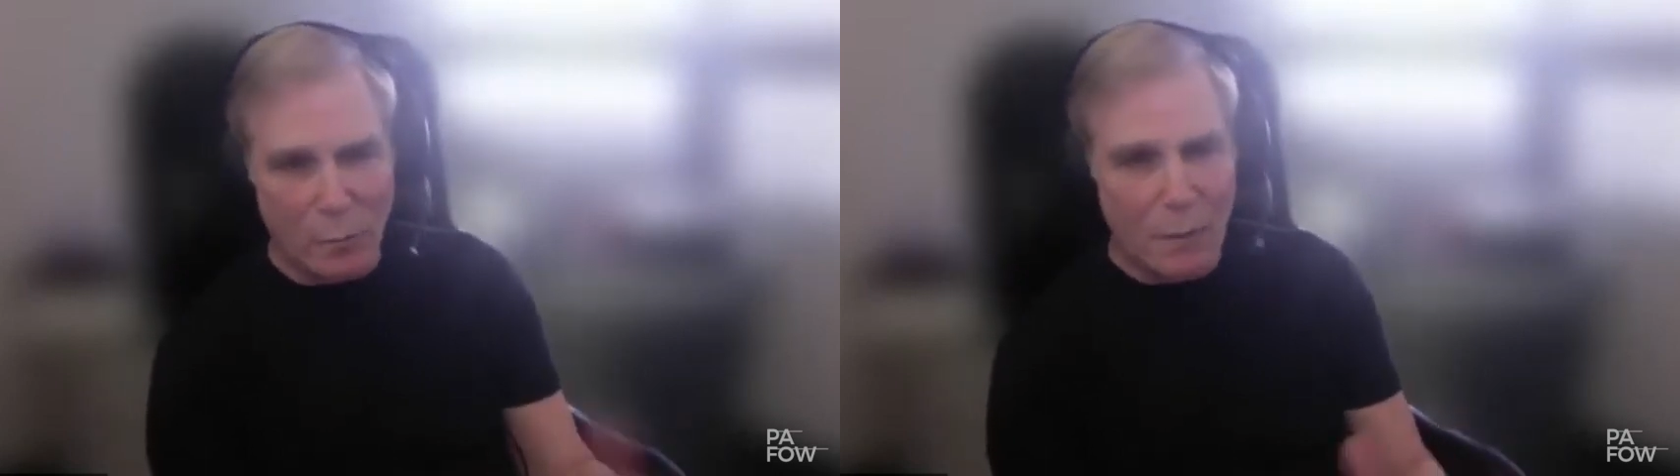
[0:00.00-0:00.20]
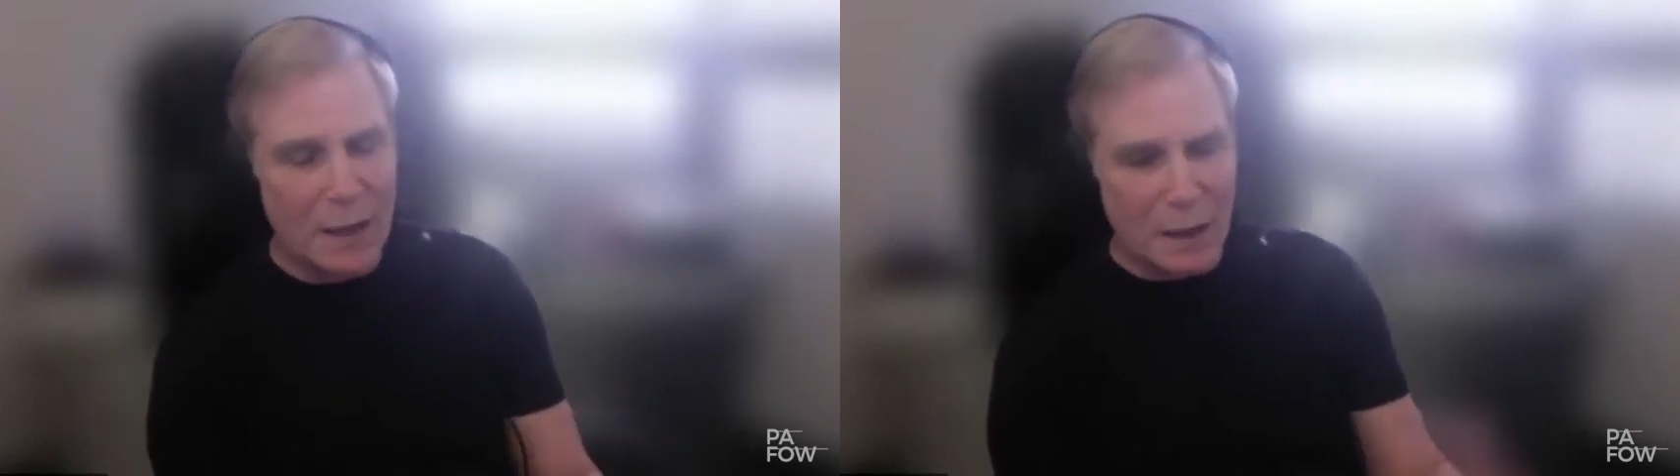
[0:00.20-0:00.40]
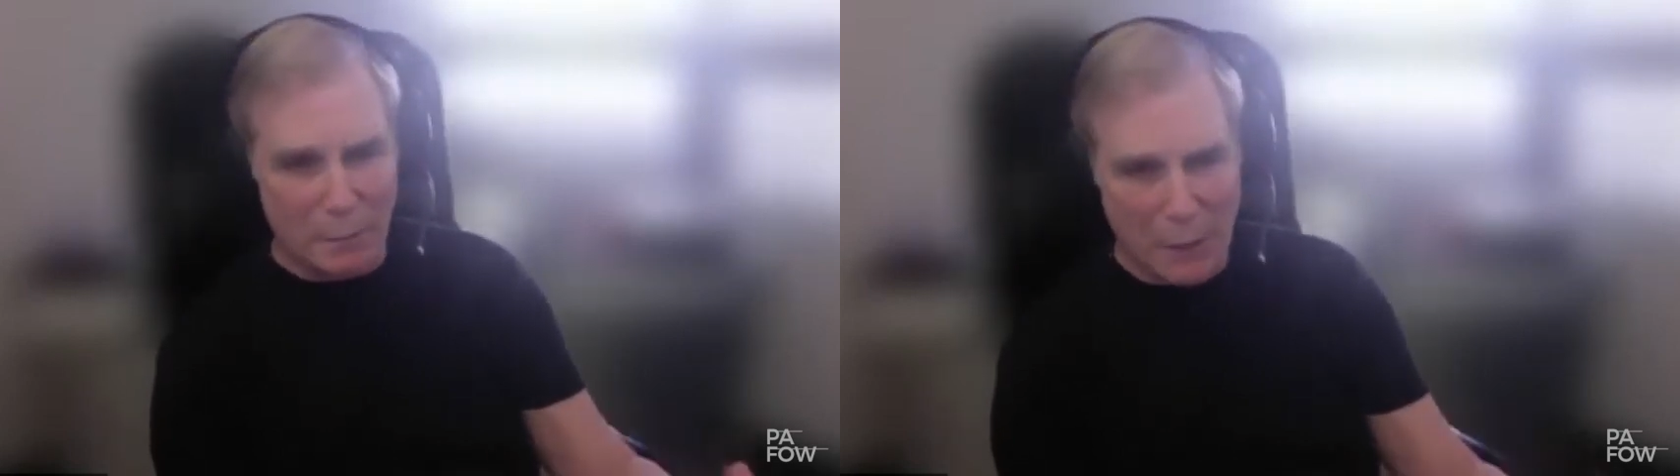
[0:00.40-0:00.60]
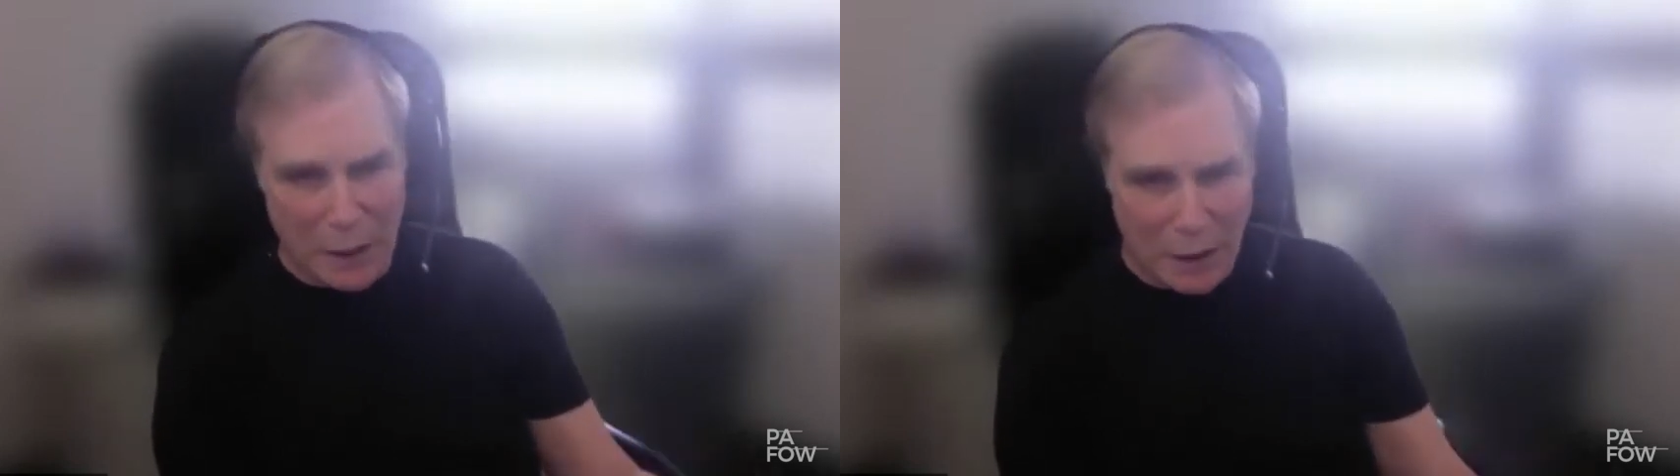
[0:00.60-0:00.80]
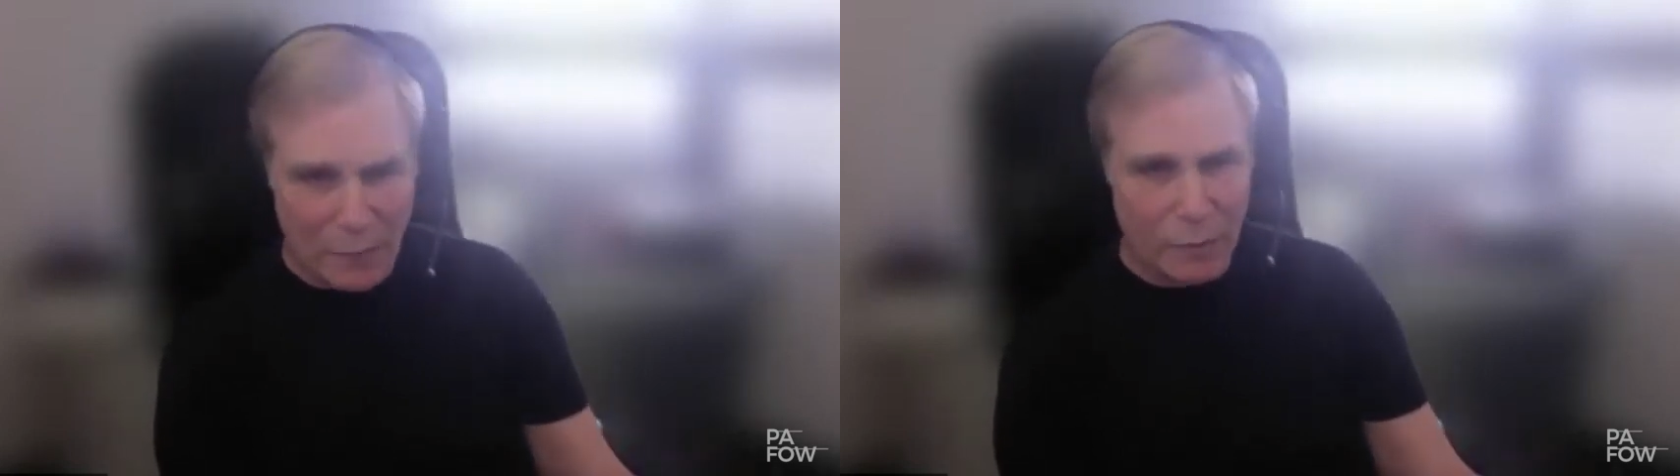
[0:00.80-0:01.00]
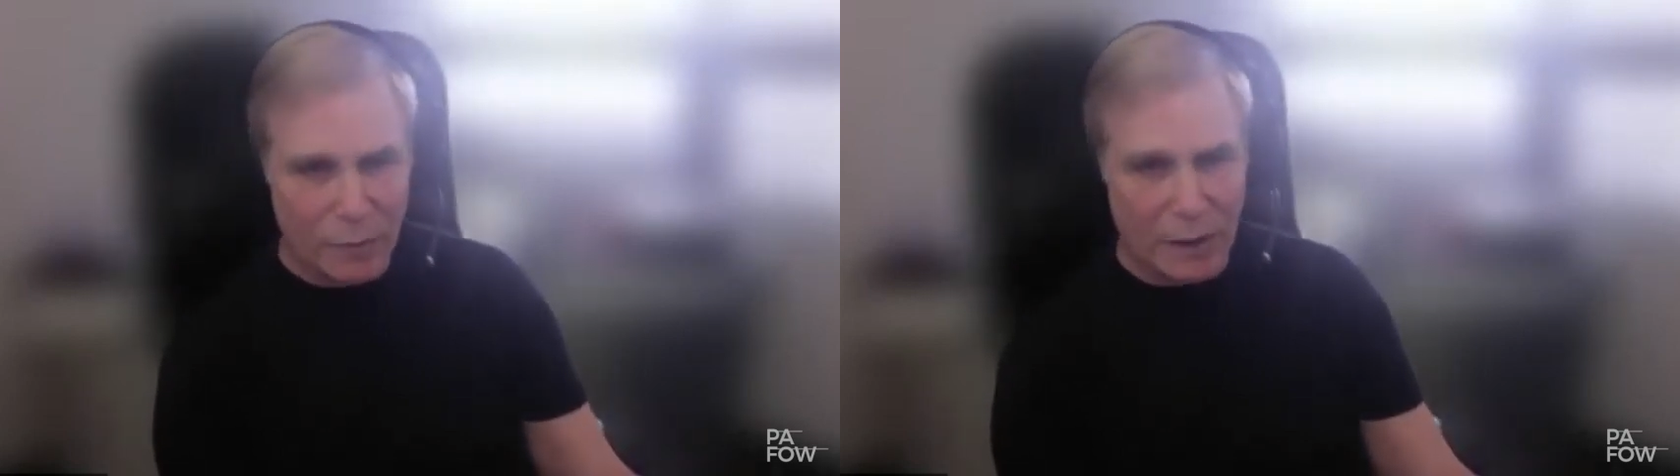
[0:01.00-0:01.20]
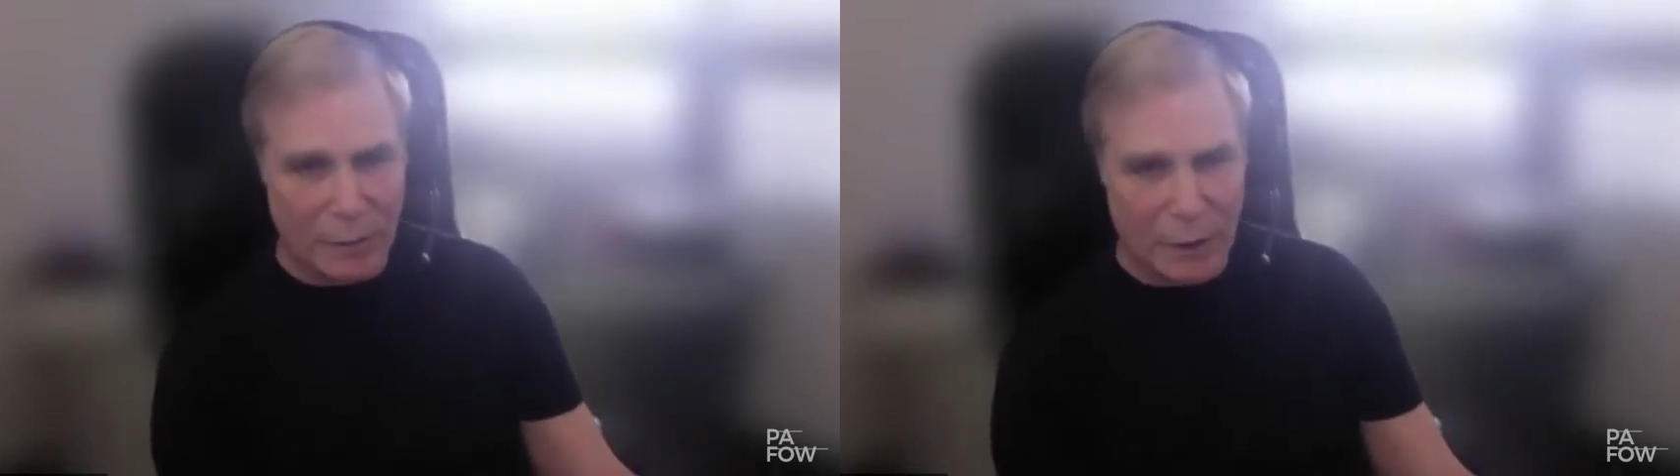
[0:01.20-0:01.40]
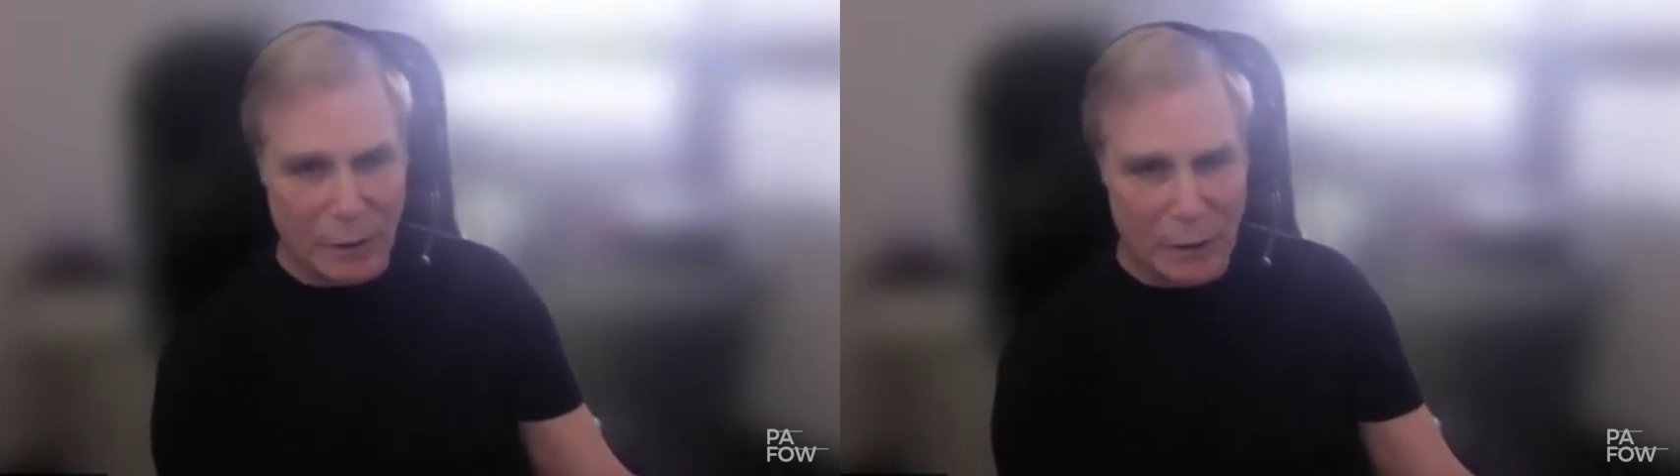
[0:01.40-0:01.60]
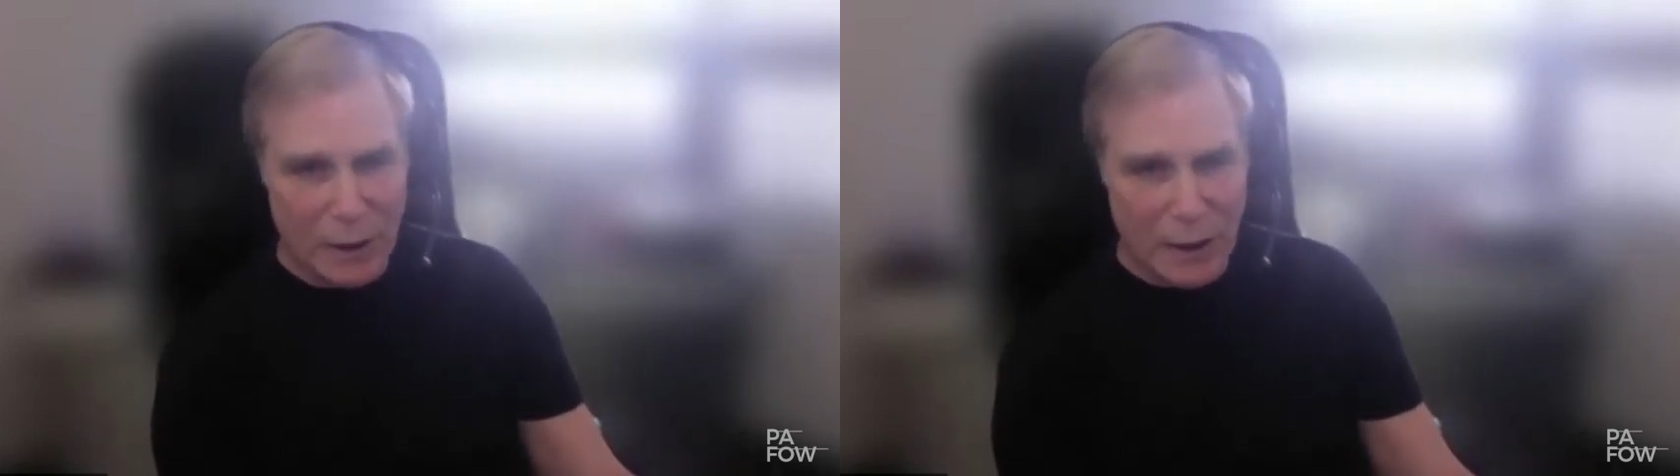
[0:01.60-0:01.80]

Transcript: making money for people.